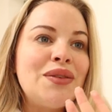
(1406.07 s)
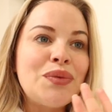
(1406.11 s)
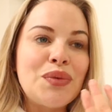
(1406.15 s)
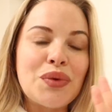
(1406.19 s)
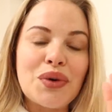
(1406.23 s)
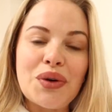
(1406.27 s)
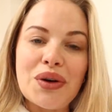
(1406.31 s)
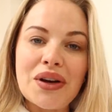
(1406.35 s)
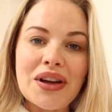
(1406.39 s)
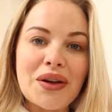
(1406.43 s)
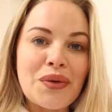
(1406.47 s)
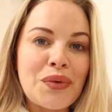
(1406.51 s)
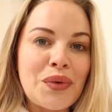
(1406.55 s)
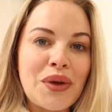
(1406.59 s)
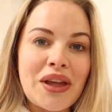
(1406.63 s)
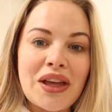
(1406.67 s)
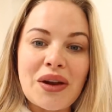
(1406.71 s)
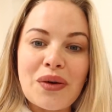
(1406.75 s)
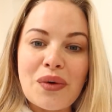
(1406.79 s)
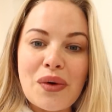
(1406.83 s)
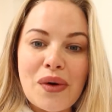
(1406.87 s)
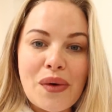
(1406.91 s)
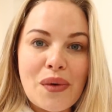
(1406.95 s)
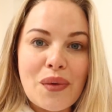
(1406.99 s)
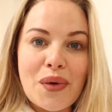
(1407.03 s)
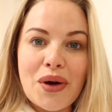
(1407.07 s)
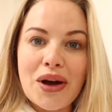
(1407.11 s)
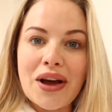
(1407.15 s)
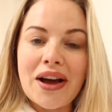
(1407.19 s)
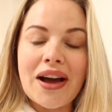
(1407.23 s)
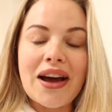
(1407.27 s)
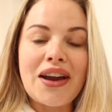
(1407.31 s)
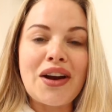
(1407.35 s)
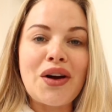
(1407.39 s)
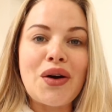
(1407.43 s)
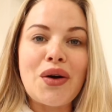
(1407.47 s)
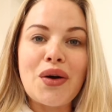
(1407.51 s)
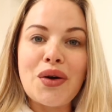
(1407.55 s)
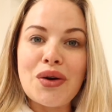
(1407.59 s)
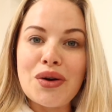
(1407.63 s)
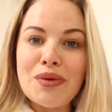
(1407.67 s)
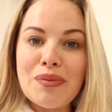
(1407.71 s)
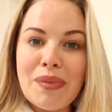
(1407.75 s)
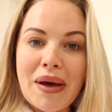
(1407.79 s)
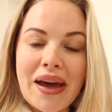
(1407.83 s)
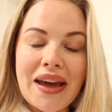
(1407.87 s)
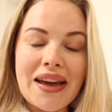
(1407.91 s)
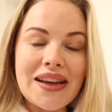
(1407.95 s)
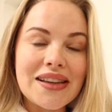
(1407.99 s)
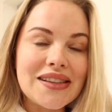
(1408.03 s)
We can all work at our
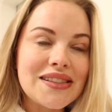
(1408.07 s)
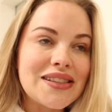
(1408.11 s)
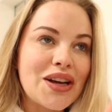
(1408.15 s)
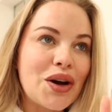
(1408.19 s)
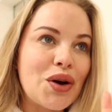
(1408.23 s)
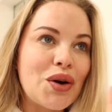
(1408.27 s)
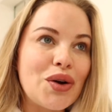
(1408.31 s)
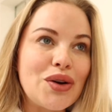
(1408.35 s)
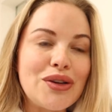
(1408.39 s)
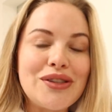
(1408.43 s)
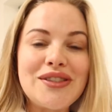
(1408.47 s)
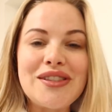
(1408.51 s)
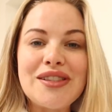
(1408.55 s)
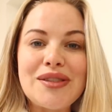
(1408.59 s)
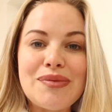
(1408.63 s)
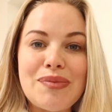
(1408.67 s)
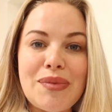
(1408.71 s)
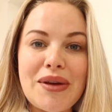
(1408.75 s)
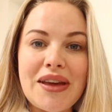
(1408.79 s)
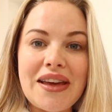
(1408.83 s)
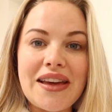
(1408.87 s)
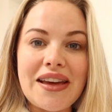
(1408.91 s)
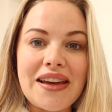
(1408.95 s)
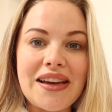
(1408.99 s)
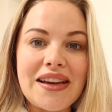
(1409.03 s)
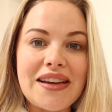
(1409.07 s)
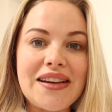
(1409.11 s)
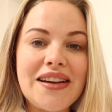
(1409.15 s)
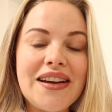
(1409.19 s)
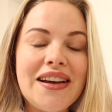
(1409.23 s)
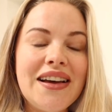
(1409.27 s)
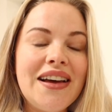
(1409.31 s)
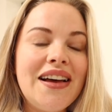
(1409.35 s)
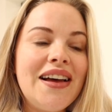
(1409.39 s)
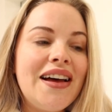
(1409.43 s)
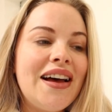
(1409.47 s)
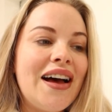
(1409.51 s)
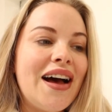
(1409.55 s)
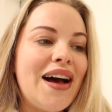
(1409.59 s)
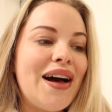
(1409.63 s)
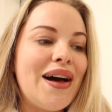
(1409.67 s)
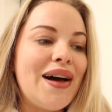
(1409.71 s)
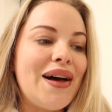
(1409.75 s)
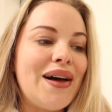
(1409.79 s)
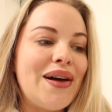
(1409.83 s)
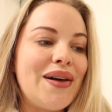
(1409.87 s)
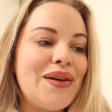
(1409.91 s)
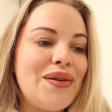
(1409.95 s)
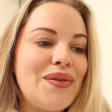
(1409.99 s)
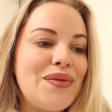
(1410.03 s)
own pace, our own speed,
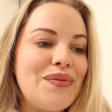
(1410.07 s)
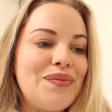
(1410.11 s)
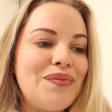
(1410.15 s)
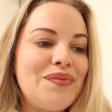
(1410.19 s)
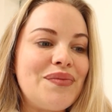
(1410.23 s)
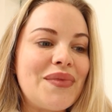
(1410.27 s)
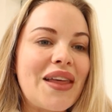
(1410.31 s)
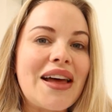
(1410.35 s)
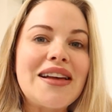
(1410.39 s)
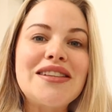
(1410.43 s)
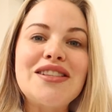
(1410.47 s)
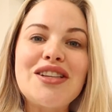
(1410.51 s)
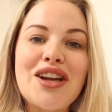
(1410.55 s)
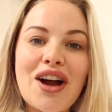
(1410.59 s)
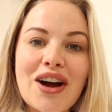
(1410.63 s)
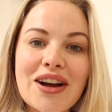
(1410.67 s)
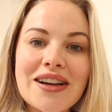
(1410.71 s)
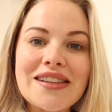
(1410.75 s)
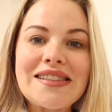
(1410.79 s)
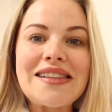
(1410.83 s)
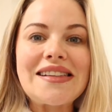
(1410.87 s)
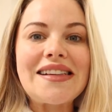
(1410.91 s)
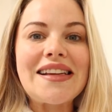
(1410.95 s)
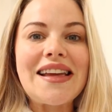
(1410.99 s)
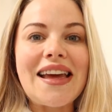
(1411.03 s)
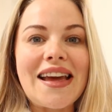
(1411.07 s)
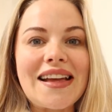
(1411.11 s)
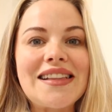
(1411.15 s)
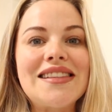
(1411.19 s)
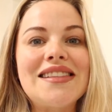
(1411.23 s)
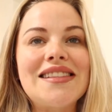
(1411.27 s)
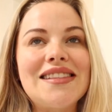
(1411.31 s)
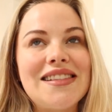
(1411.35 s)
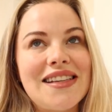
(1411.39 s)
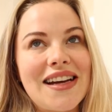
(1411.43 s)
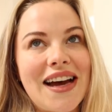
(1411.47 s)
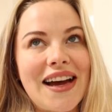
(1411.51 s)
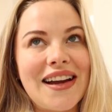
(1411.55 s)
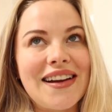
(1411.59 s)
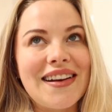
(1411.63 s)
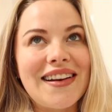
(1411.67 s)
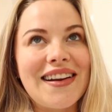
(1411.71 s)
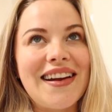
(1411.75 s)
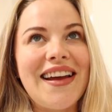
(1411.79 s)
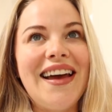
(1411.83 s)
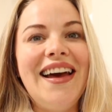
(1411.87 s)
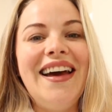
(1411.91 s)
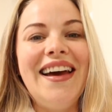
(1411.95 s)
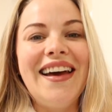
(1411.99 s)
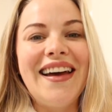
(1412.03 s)
as long as it gets
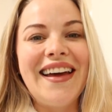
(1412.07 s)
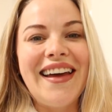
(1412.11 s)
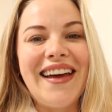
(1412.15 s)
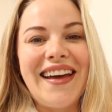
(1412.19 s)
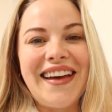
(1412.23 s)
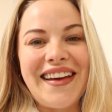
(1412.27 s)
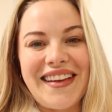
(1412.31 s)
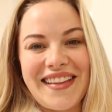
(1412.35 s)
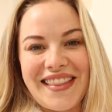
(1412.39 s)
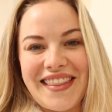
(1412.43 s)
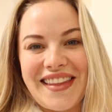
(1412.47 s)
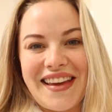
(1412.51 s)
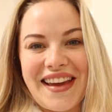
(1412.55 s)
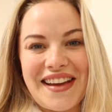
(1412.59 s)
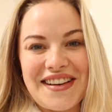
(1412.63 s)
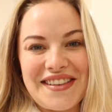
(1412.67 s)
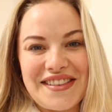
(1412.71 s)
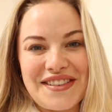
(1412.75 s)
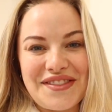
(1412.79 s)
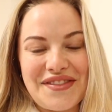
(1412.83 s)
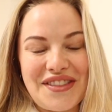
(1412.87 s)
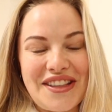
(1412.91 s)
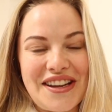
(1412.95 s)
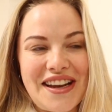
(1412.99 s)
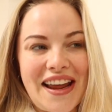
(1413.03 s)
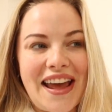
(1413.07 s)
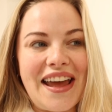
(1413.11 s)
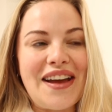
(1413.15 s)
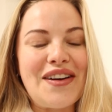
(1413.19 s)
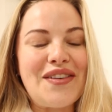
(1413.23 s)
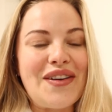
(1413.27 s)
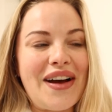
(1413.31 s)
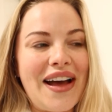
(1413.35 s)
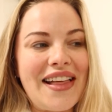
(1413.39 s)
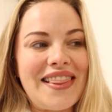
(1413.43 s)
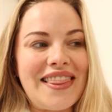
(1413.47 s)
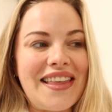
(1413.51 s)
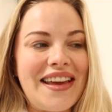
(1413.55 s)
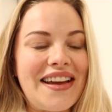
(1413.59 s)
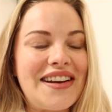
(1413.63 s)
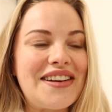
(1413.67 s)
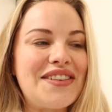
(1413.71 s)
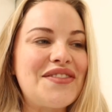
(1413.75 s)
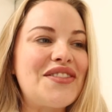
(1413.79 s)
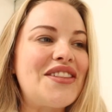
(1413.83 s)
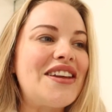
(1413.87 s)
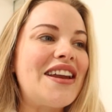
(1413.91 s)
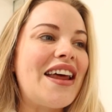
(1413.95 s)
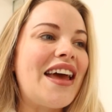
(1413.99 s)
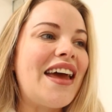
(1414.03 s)
done in the end of the day or at the end
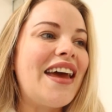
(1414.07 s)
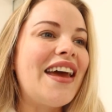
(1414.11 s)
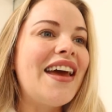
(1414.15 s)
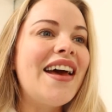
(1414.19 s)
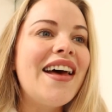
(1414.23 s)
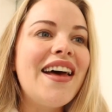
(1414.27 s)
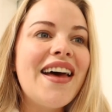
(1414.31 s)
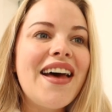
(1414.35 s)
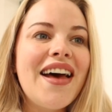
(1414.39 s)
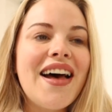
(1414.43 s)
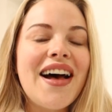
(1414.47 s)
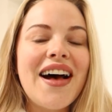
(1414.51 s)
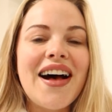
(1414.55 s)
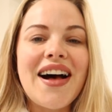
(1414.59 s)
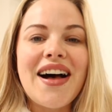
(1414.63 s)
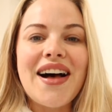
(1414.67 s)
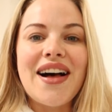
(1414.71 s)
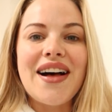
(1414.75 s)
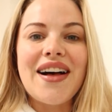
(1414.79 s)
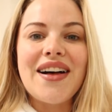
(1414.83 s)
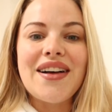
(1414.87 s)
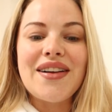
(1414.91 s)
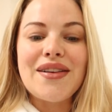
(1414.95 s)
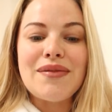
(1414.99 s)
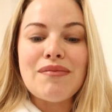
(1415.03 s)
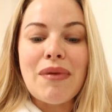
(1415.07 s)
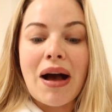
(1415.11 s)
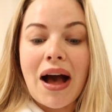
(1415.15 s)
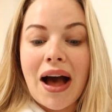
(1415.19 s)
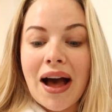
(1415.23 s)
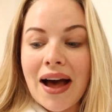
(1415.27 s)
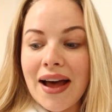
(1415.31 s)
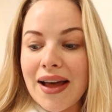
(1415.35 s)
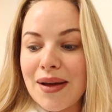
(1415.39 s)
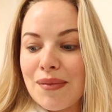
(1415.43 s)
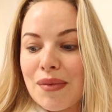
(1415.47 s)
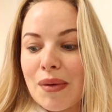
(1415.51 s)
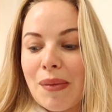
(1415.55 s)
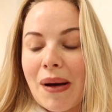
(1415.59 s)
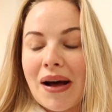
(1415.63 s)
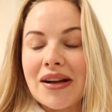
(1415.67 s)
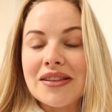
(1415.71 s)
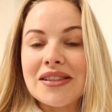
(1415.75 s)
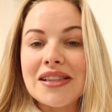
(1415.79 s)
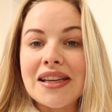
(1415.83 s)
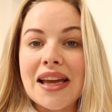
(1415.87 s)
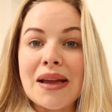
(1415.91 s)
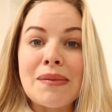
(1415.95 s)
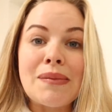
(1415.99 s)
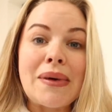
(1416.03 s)
of the day. I am
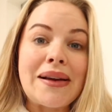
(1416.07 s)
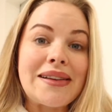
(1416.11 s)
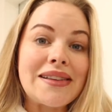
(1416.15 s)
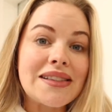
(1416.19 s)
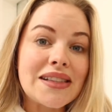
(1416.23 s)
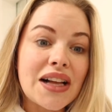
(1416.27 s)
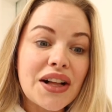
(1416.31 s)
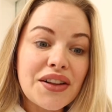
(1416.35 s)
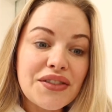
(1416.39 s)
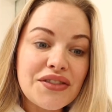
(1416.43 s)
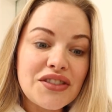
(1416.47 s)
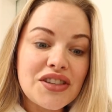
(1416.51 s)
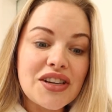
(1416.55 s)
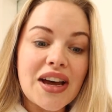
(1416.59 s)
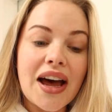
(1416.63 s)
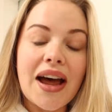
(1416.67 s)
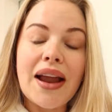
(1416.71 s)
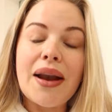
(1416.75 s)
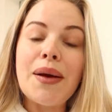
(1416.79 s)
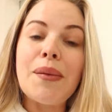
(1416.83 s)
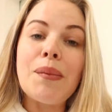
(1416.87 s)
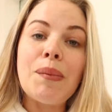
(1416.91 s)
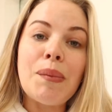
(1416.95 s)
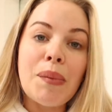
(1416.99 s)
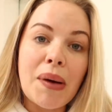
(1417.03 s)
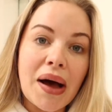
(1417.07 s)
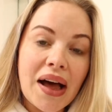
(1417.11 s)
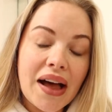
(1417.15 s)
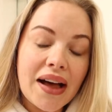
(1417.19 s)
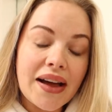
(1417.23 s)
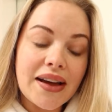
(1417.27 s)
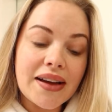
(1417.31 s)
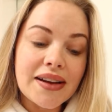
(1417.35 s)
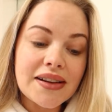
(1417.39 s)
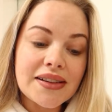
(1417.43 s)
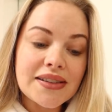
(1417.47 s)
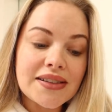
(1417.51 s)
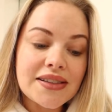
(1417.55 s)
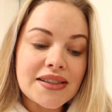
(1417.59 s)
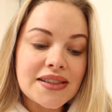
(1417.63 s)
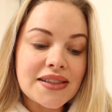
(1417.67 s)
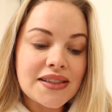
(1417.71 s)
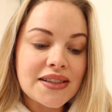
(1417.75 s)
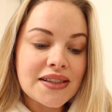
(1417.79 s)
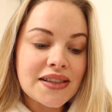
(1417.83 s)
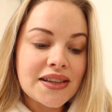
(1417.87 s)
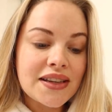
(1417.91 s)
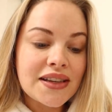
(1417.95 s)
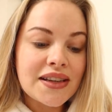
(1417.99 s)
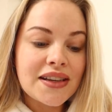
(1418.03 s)
about to get myself done, but